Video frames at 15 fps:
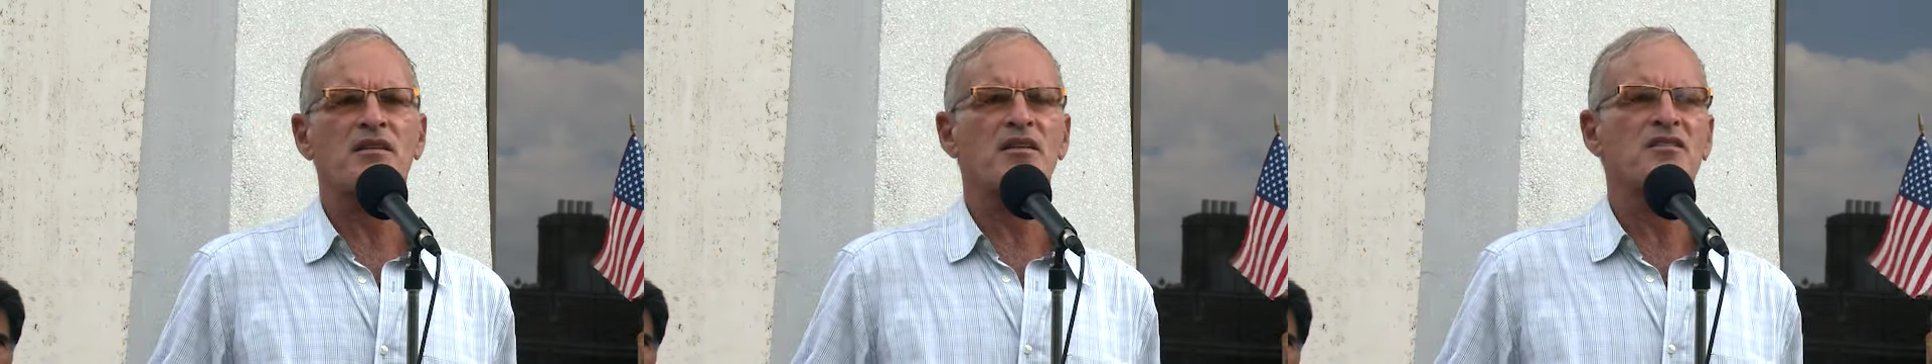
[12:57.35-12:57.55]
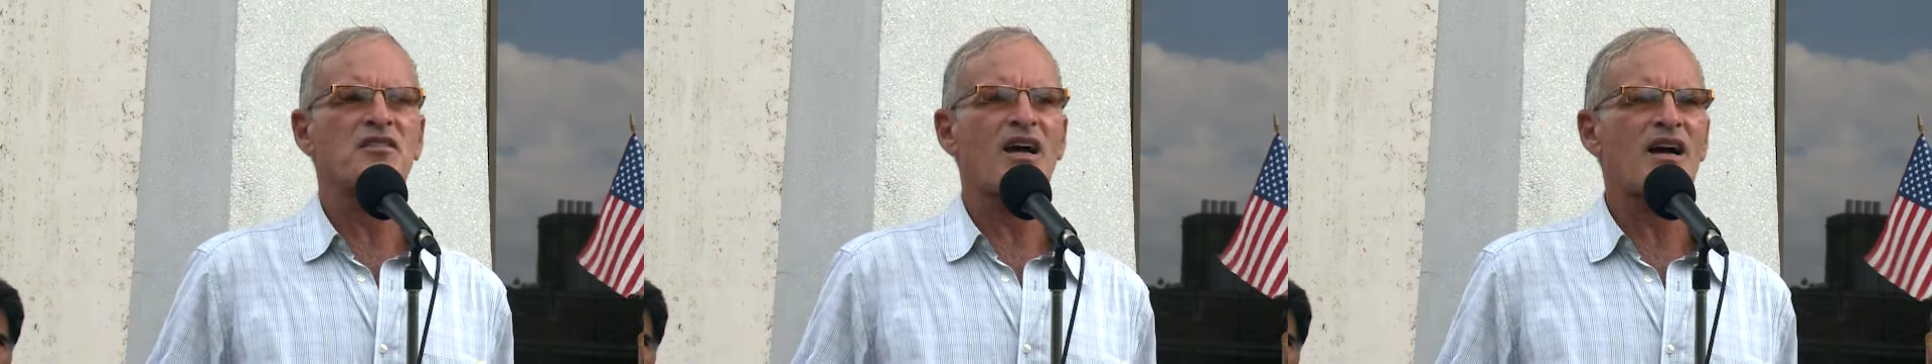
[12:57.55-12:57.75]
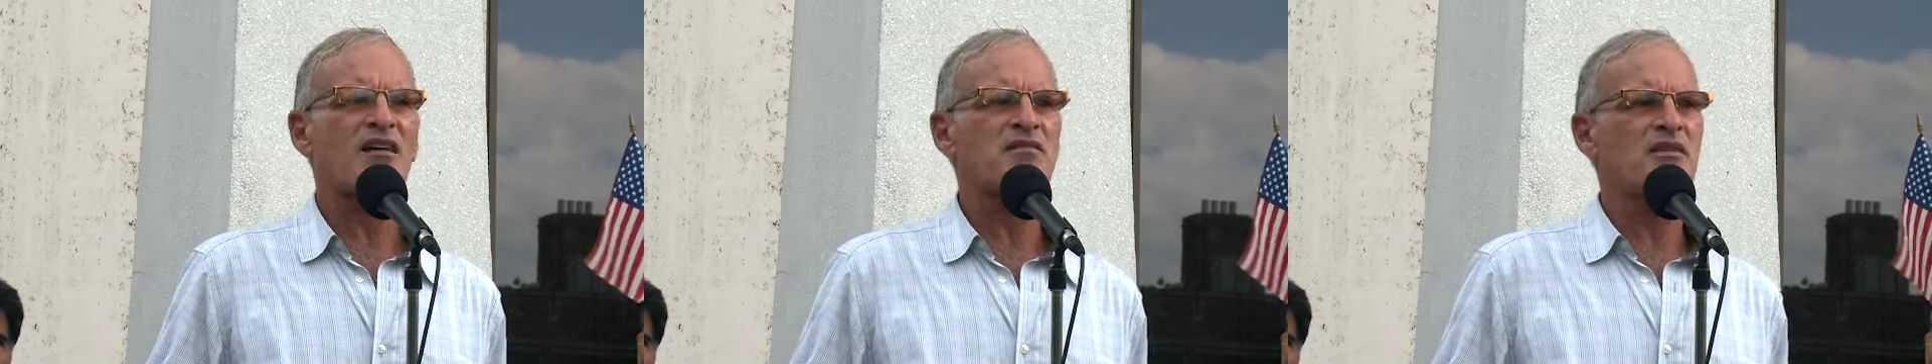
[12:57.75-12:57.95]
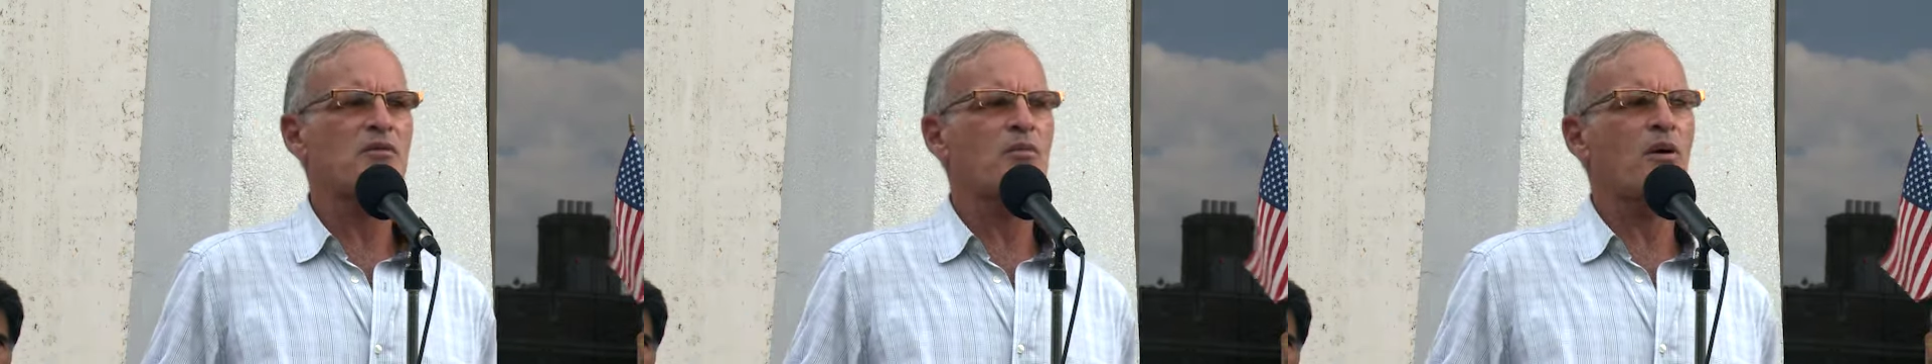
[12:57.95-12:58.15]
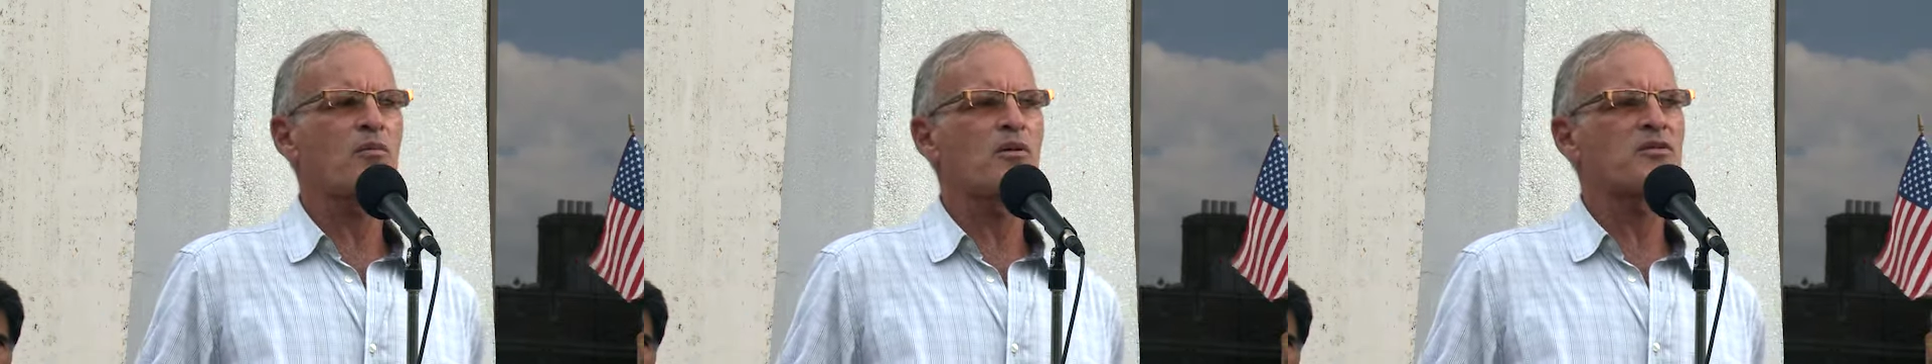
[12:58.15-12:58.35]
exactly
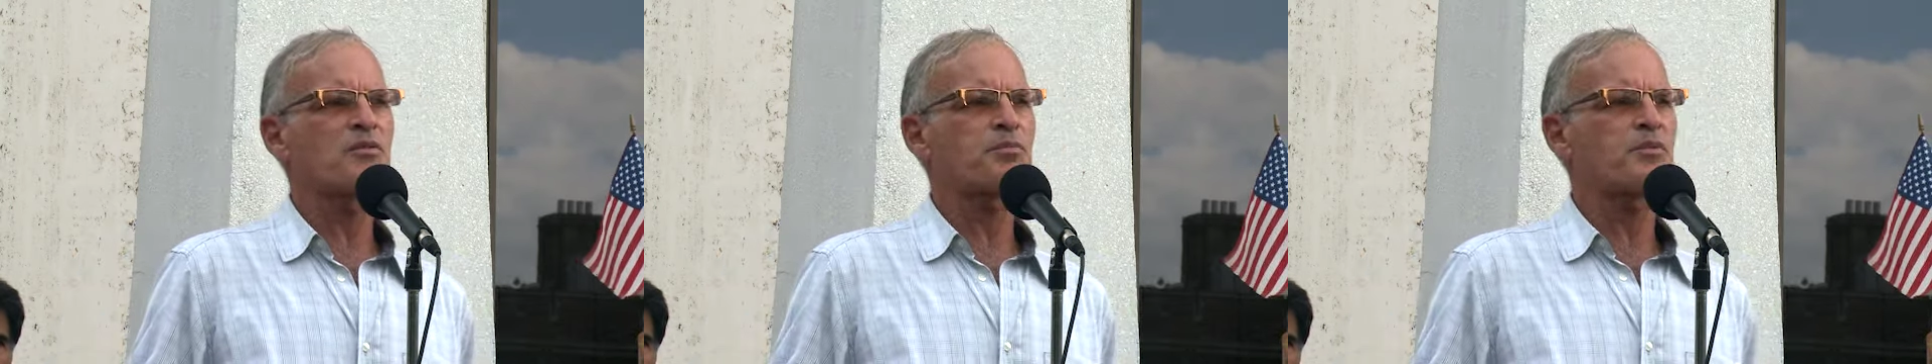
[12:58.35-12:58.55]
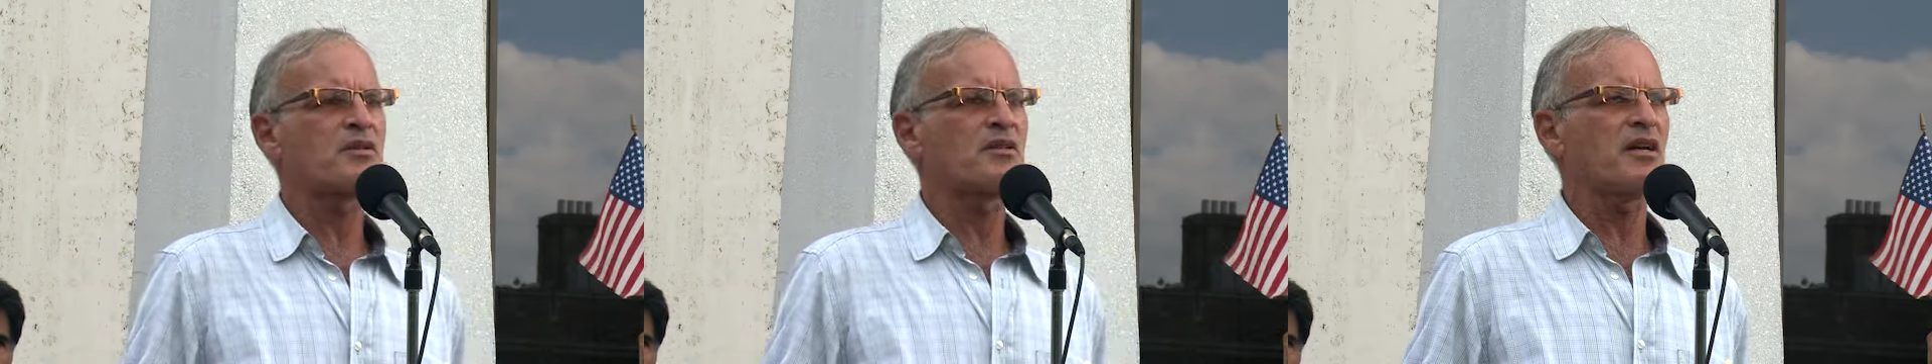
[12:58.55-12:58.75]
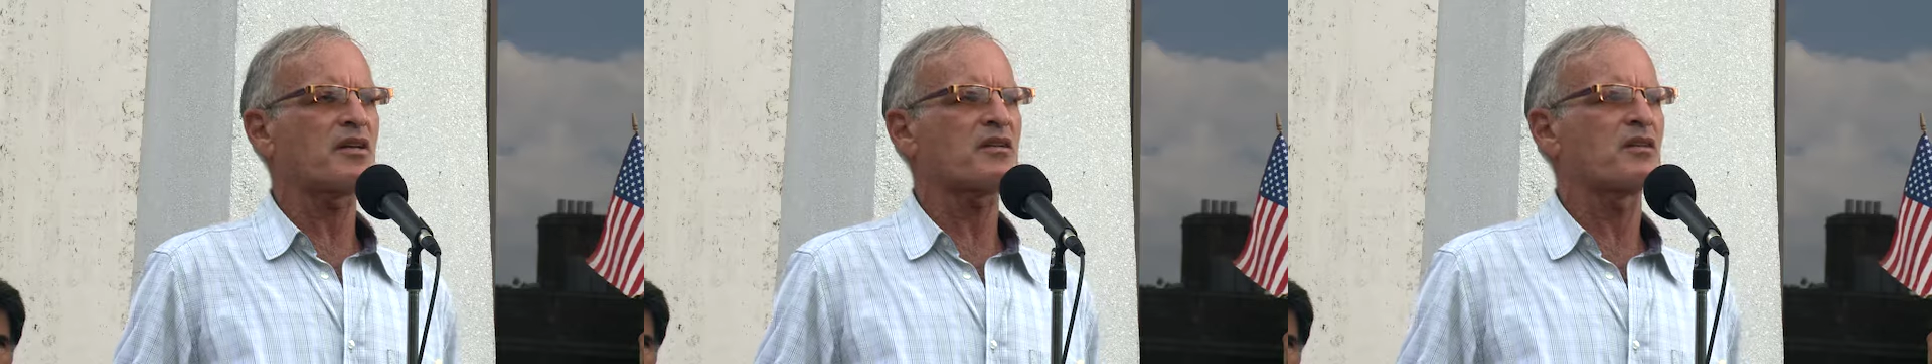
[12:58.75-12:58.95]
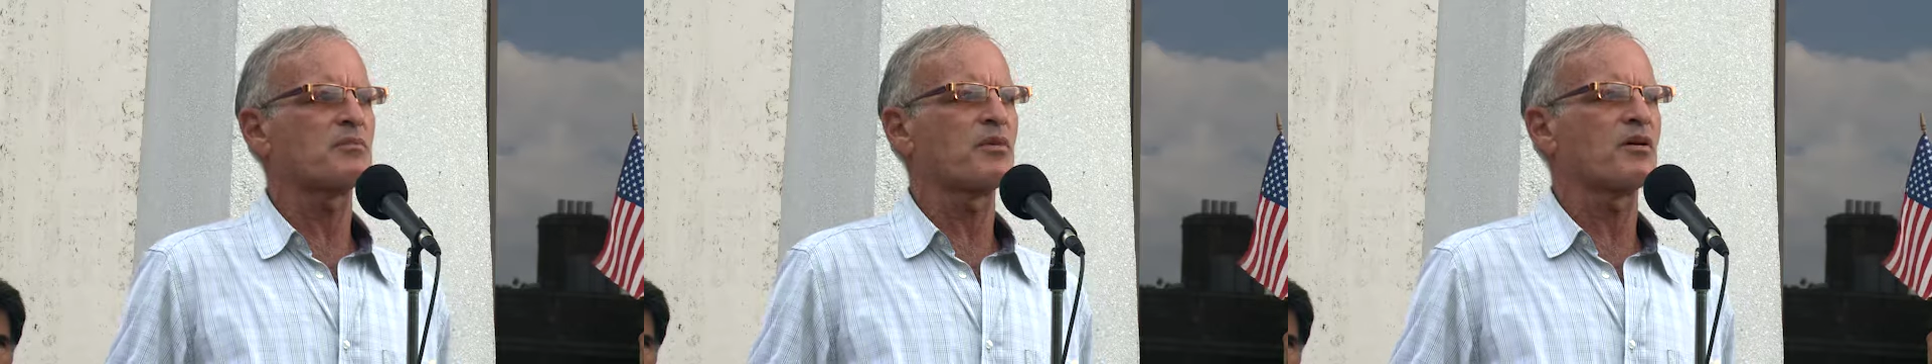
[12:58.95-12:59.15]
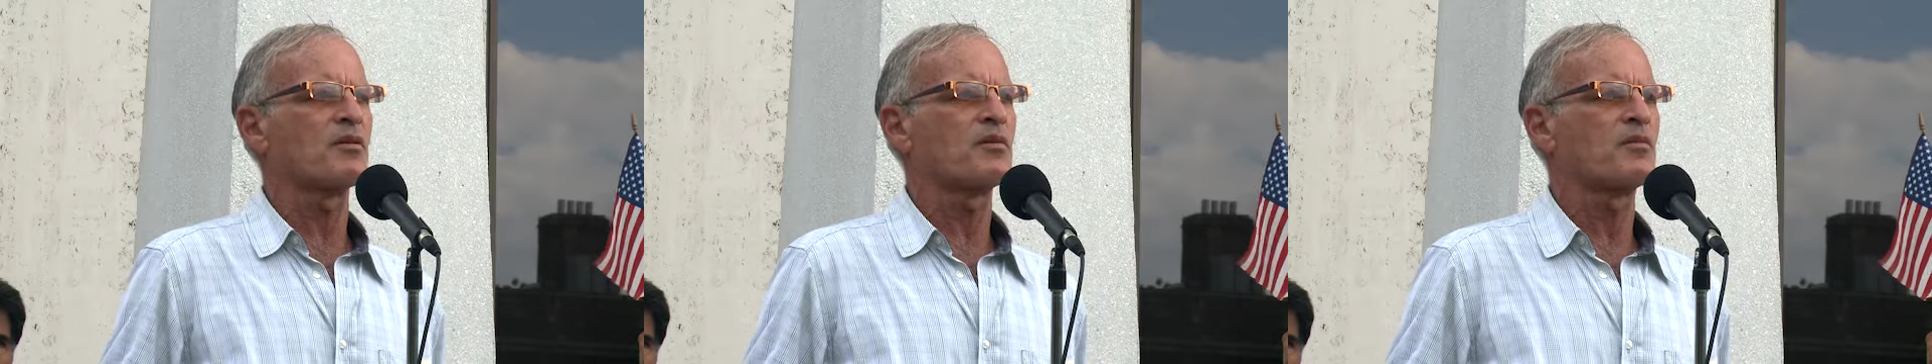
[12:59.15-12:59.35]
what was
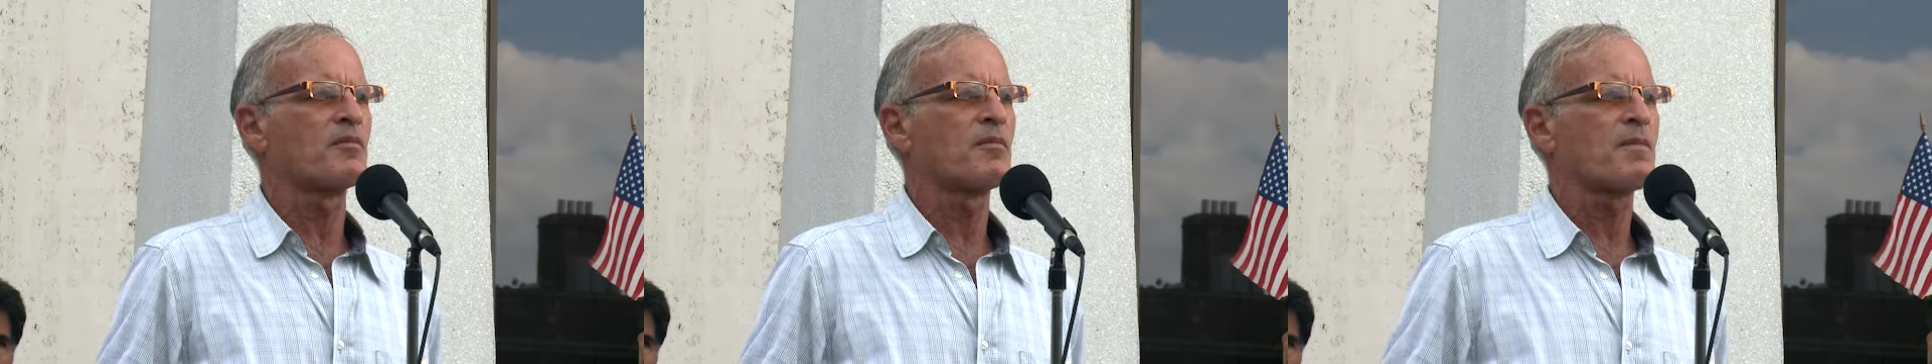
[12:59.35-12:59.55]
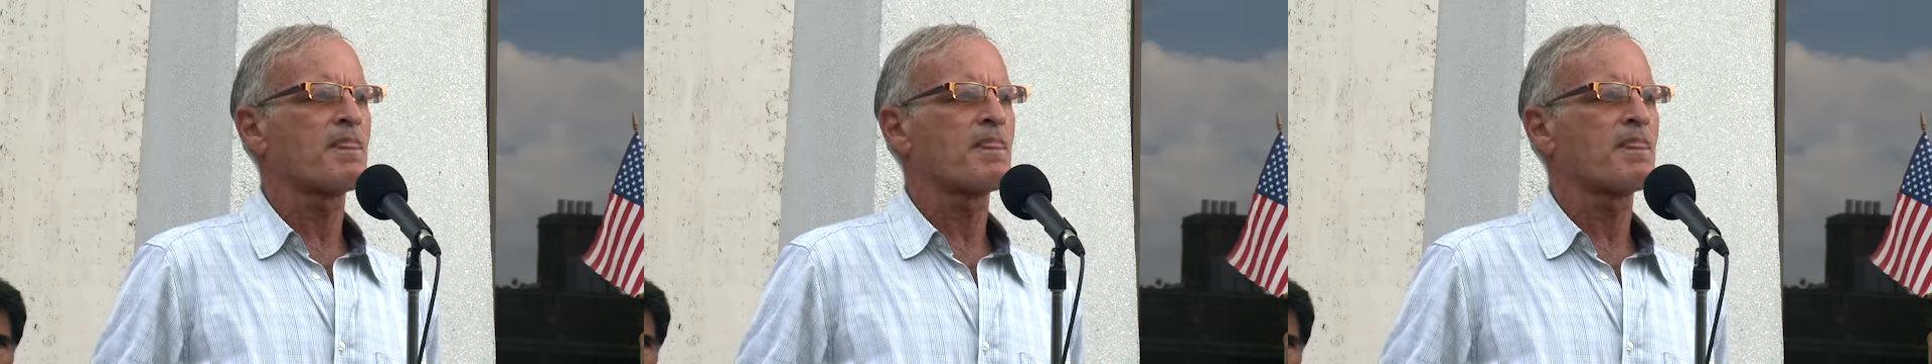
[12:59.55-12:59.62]
predictable,